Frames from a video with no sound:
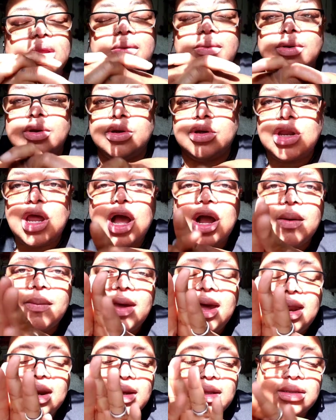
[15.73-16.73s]
I'm gonna talk
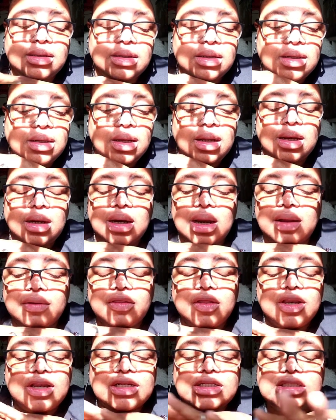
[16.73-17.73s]
about it, and
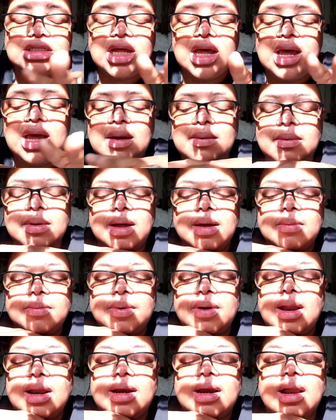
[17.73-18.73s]
after this time, I'm
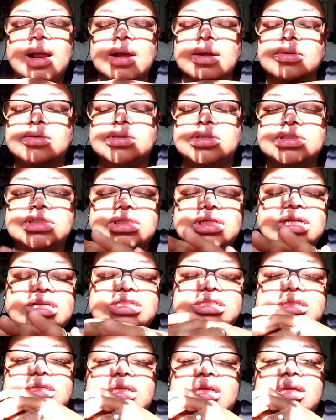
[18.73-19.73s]
probably not gonna
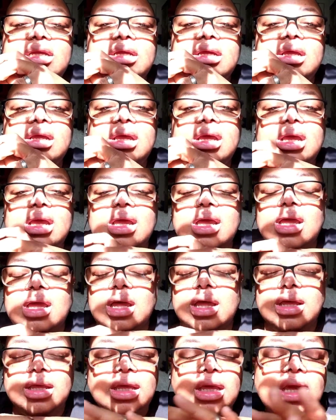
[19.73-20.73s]
discuss it
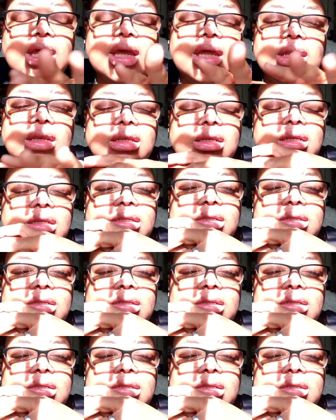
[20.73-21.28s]
again.